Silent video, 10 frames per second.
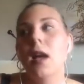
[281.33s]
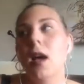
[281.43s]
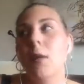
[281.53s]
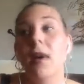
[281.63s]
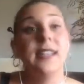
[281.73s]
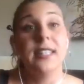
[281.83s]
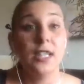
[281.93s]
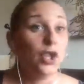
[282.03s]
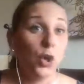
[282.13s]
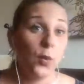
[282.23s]
I
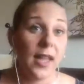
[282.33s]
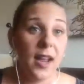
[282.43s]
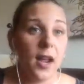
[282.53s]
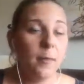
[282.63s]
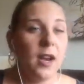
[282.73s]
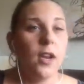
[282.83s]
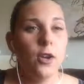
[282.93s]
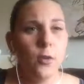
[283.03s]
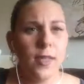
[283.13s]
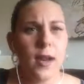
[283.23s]
didn't know that. I mean, I
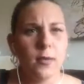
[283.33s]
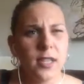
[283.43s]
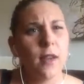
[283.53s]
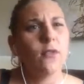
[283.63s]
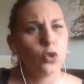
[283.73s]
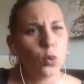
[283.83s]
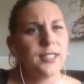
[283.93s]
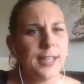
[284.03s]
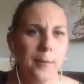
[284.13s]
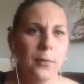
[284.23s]
knew that I was kind of
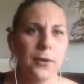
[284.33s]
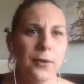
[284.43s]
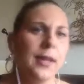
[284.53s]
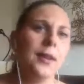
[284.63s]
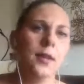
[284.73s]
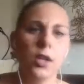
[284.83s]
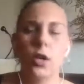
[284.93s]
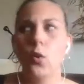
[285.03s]
short-tempered and,